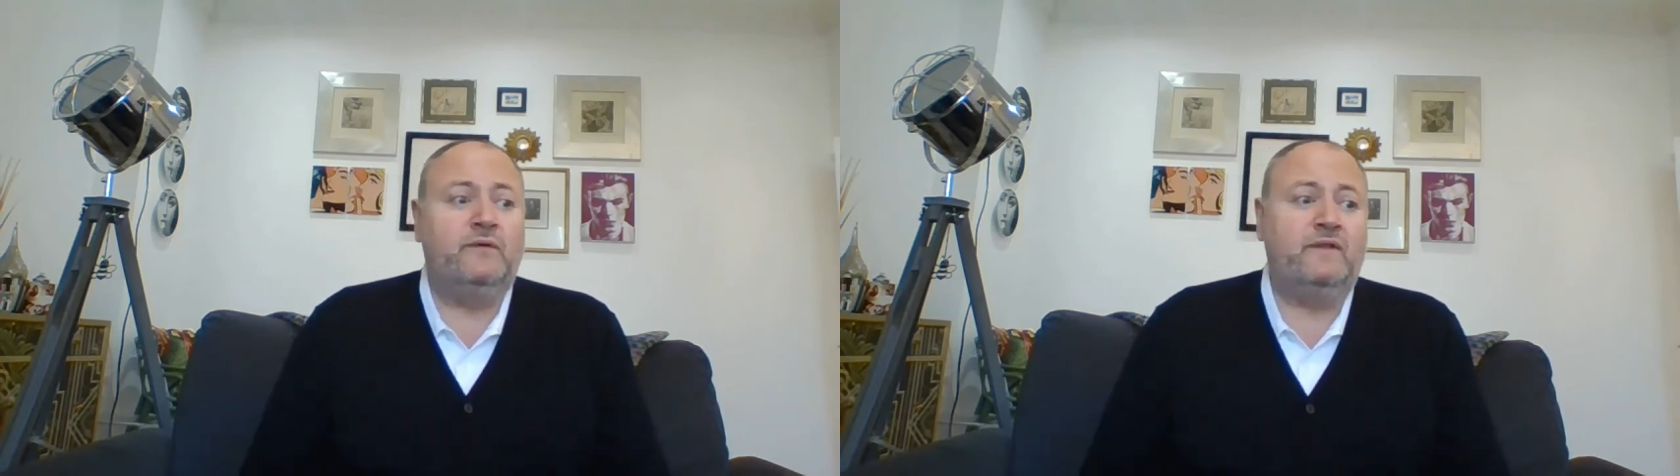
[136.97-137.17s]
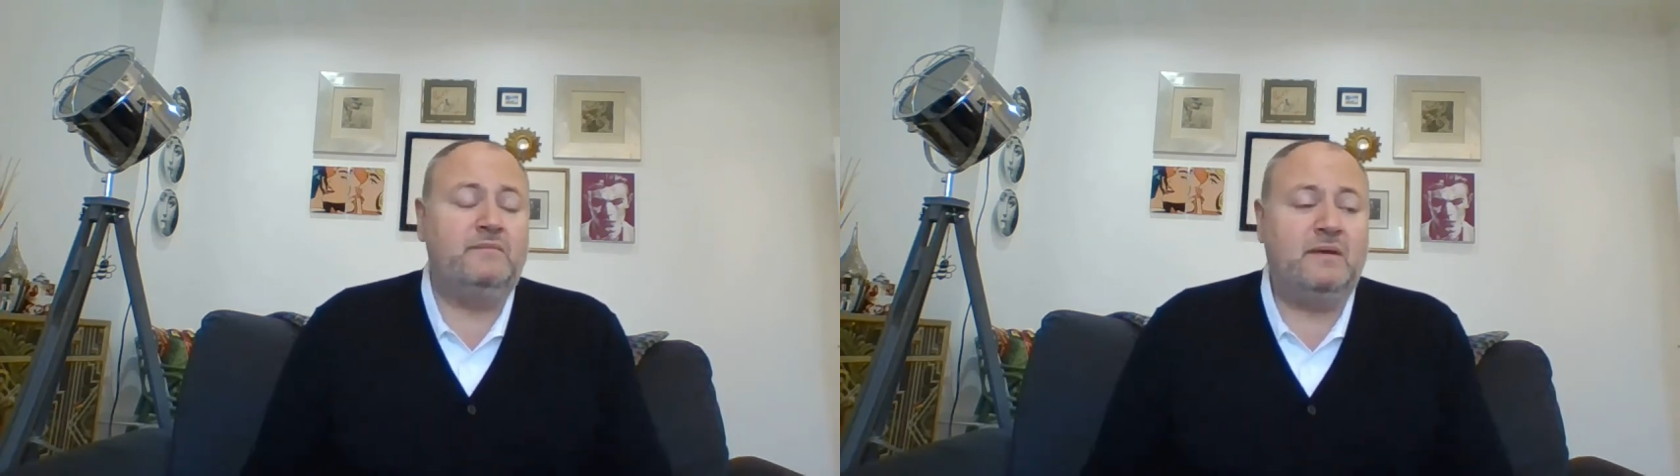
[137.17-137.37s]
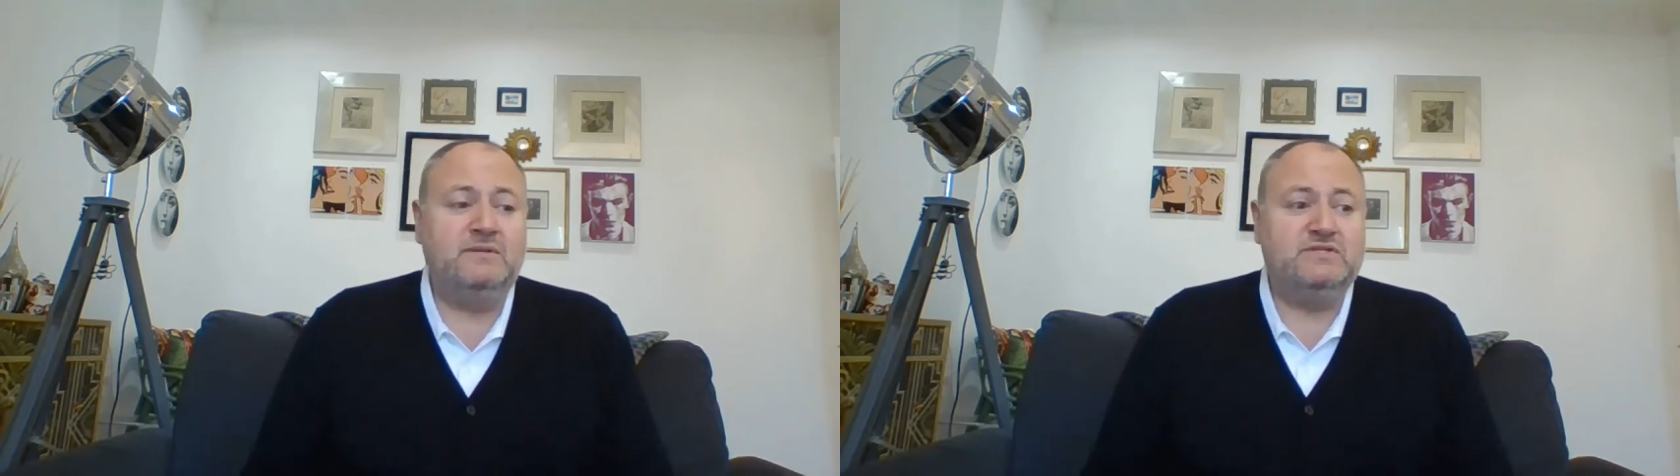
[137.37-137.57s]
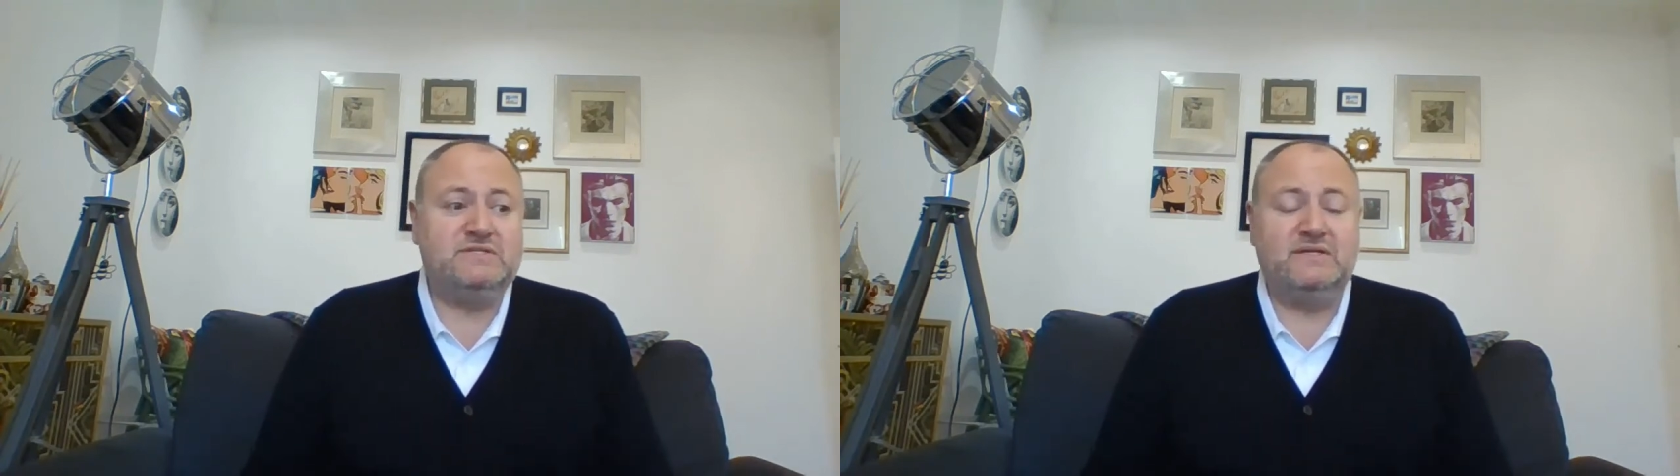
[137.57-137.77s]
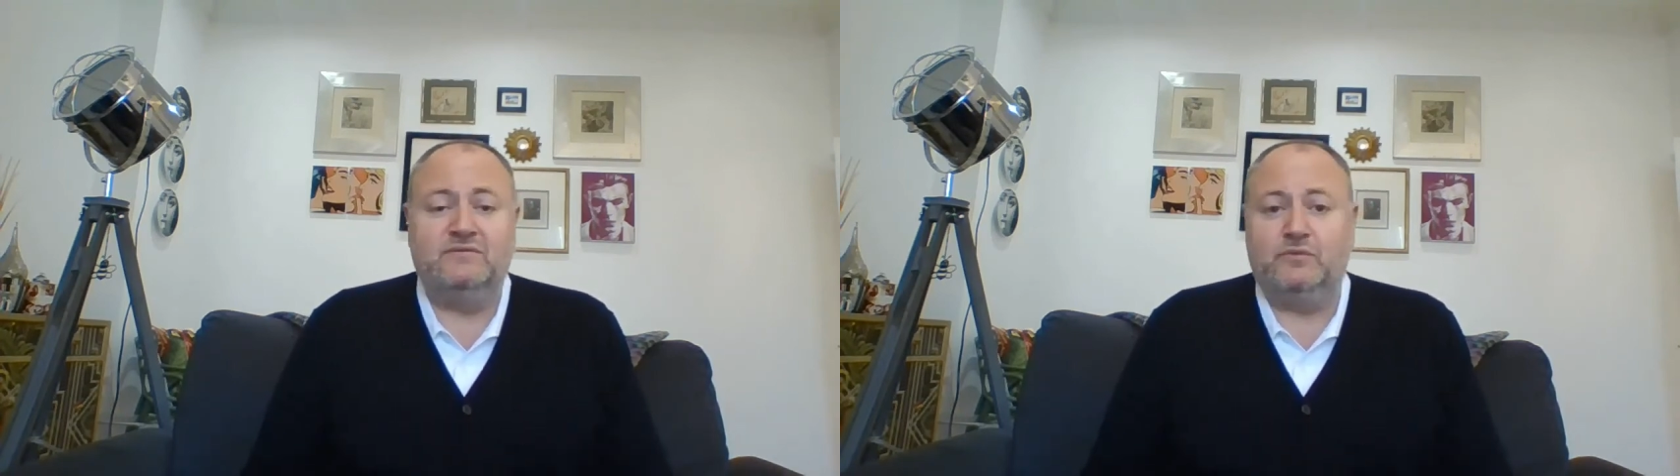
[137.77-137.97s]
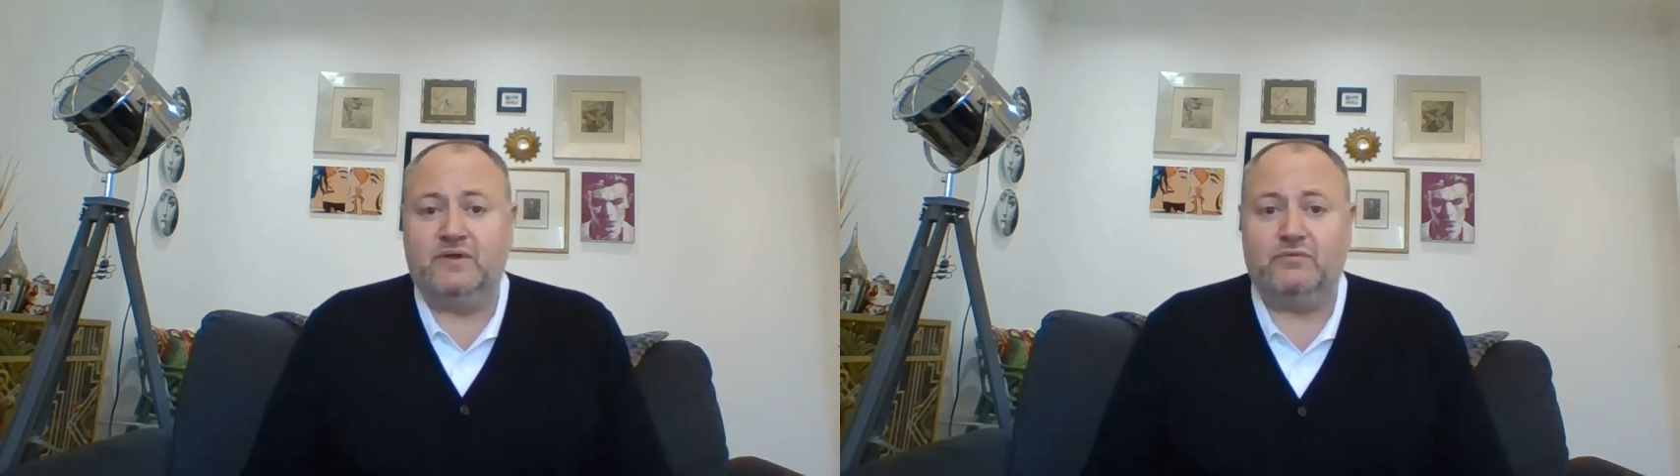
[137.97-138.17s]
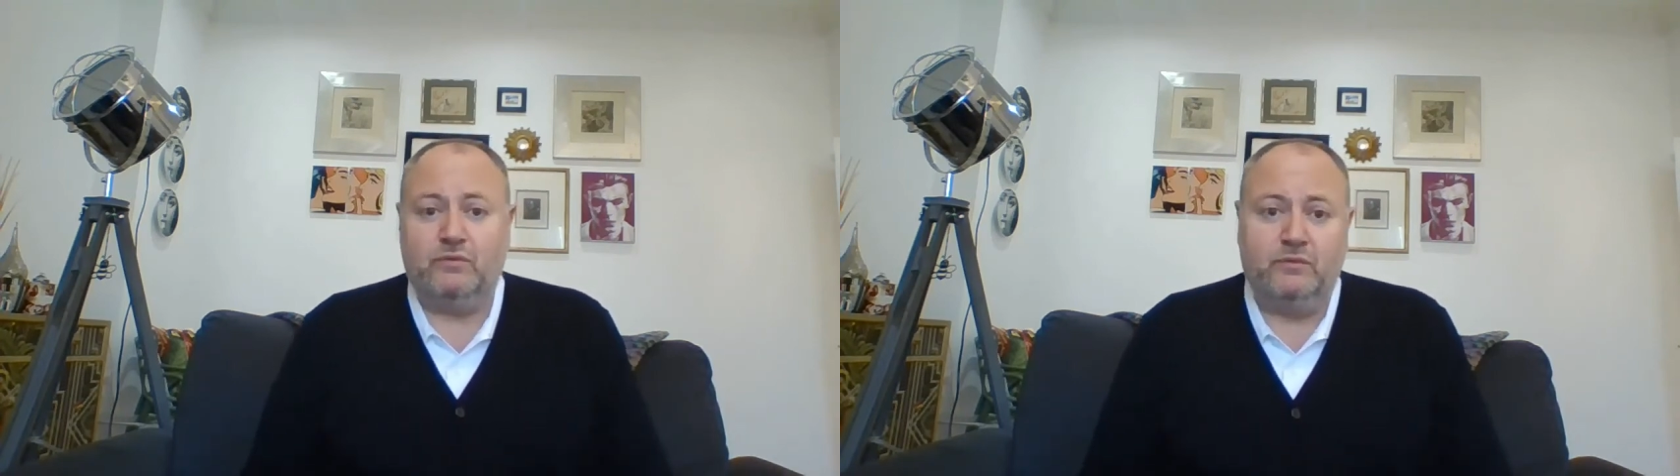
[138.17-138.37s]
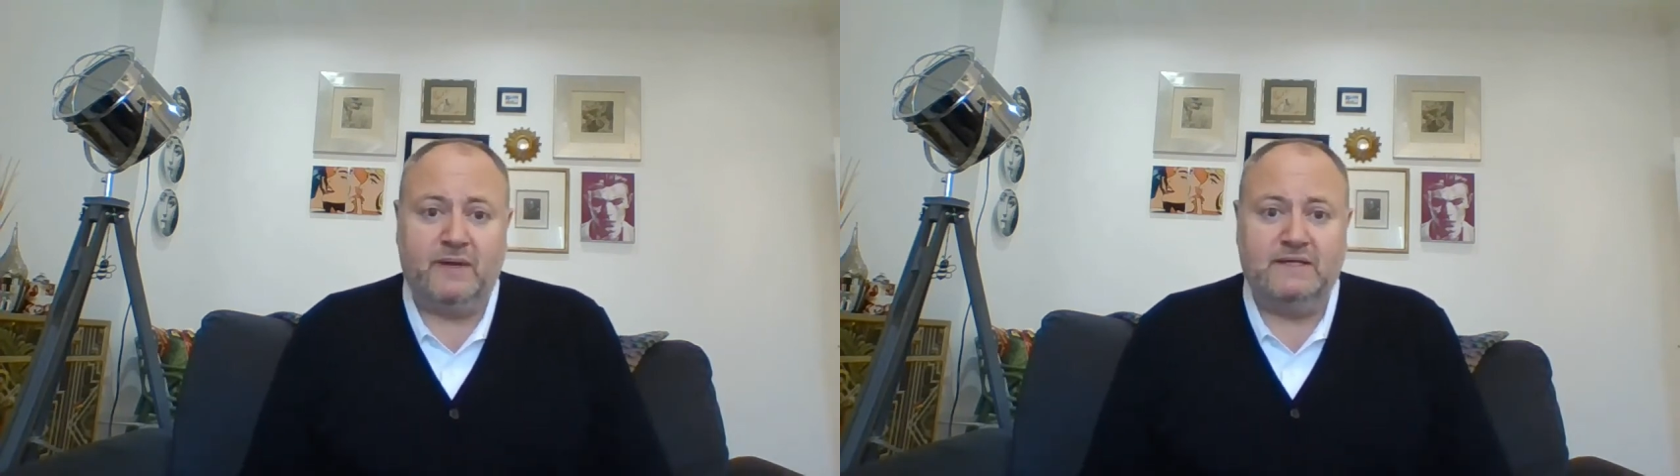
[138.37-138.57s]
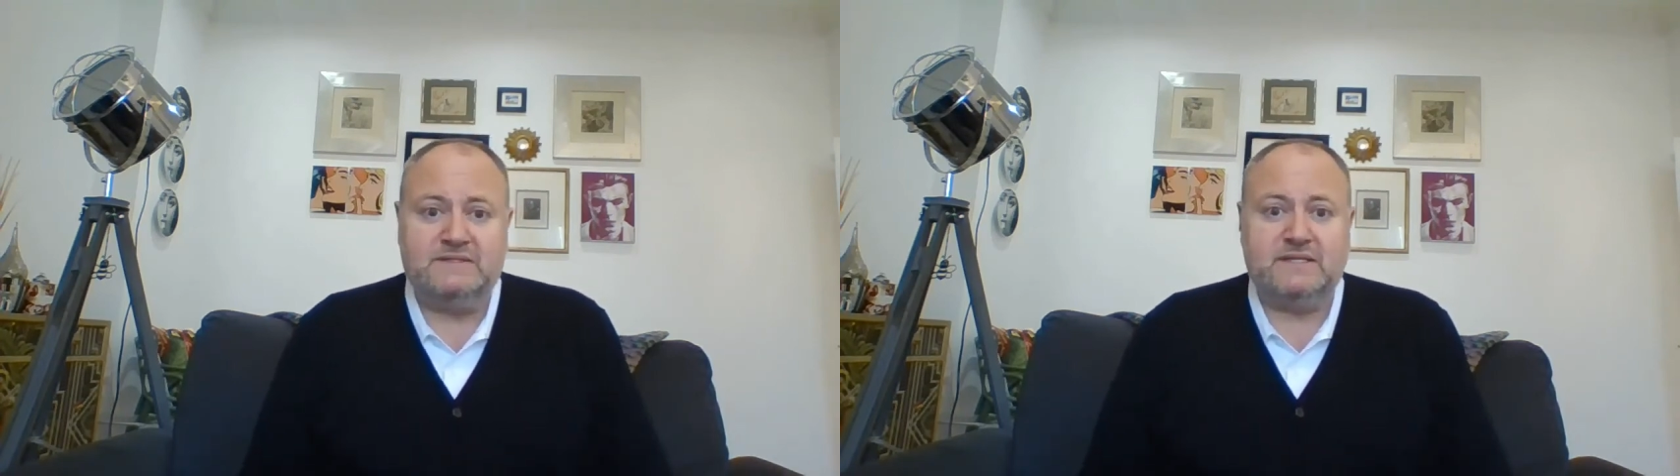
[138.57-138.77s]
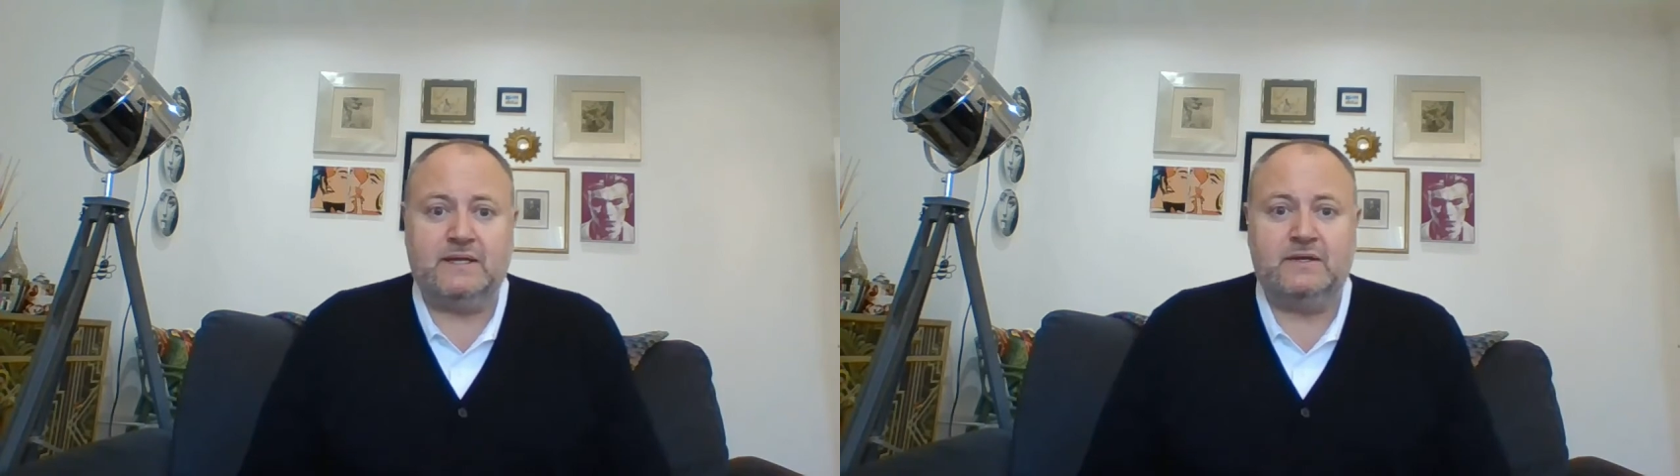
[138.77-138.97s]
or they maybe just live with
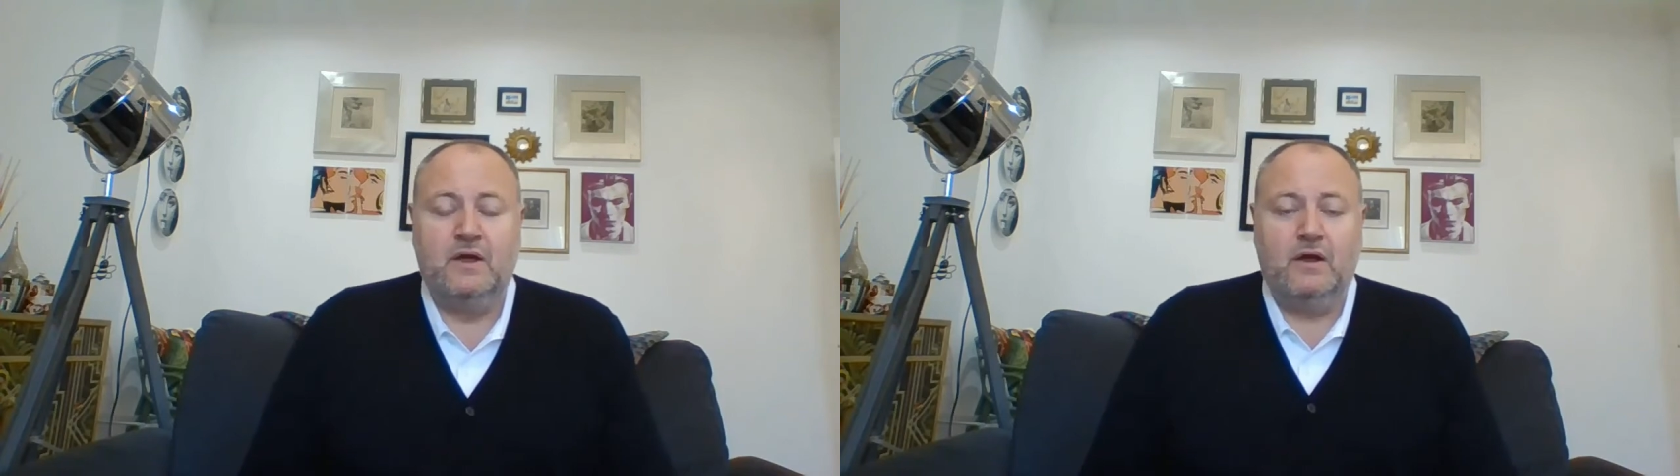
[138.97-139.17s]
roommates that